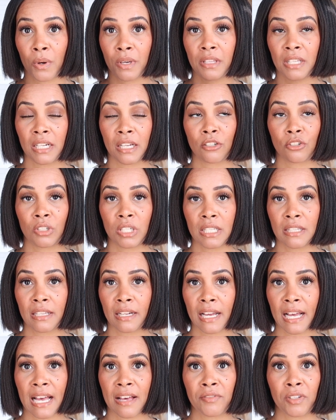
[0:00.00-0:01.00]
And then underneath
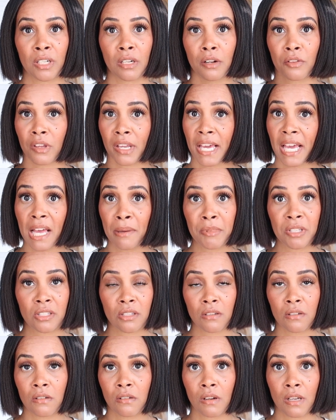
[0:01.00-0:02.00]
it, I have on another
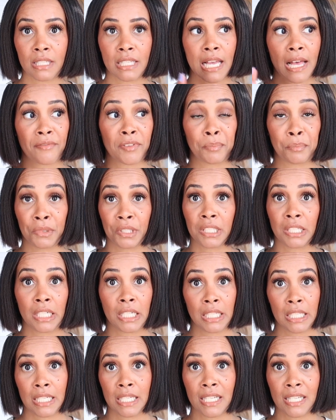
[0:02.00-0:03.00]
camisole because I have a million
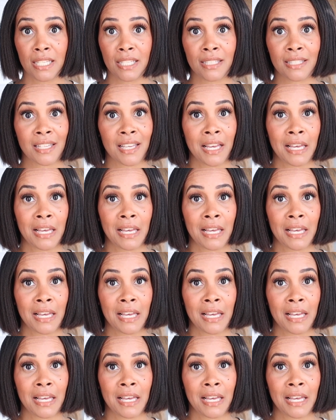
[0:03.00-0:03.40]
of these.